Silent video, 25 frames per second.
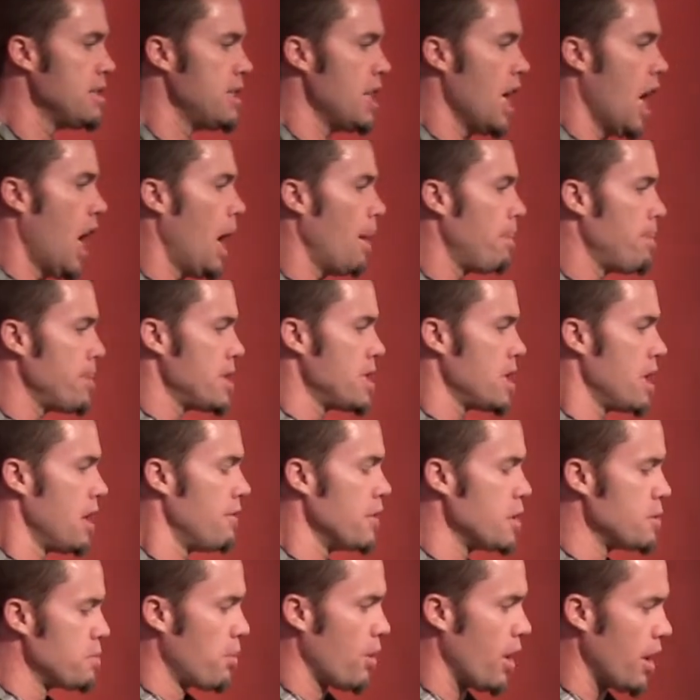is the opposite of
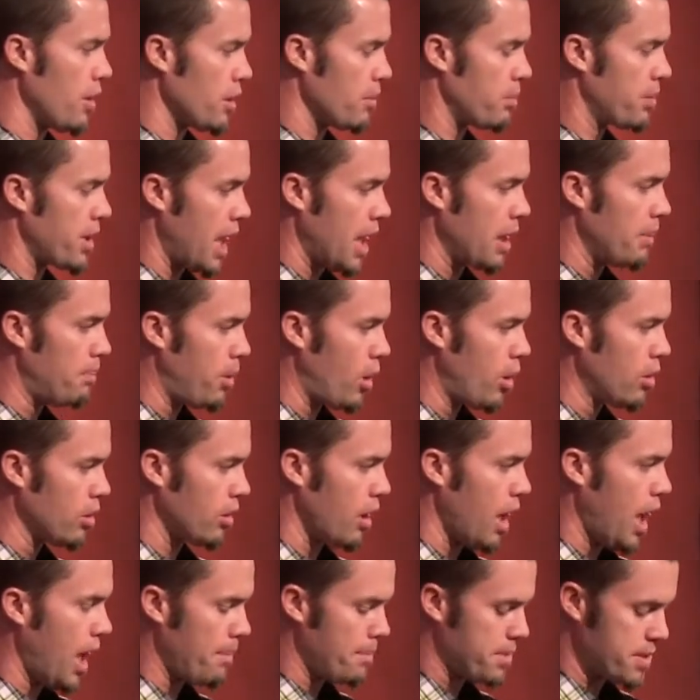his brother, kind of
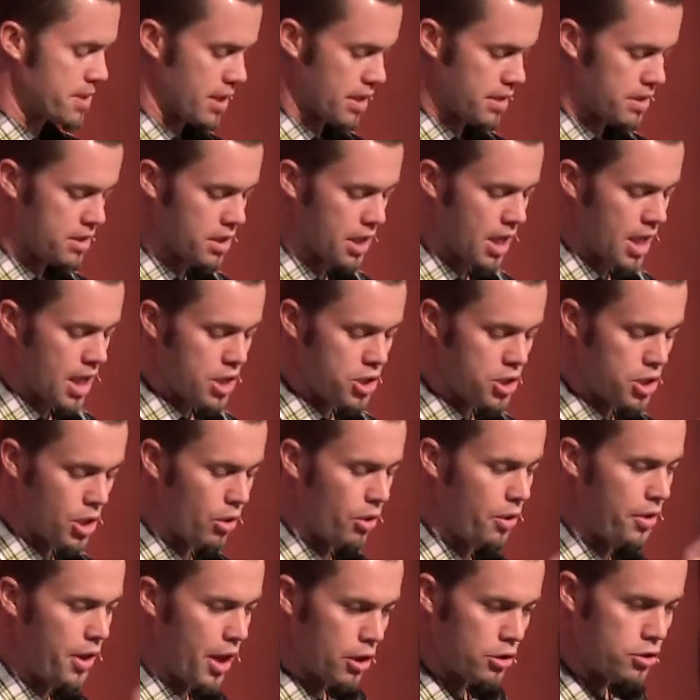polar opposites.
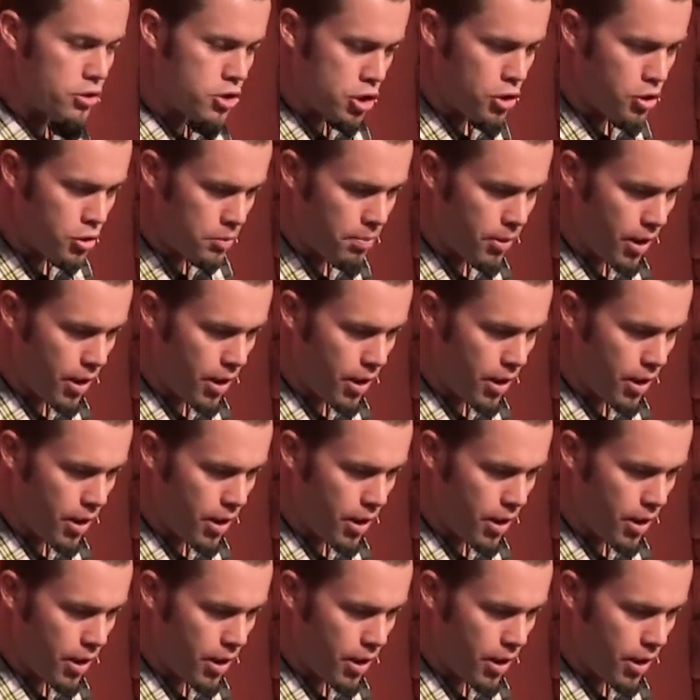So they're two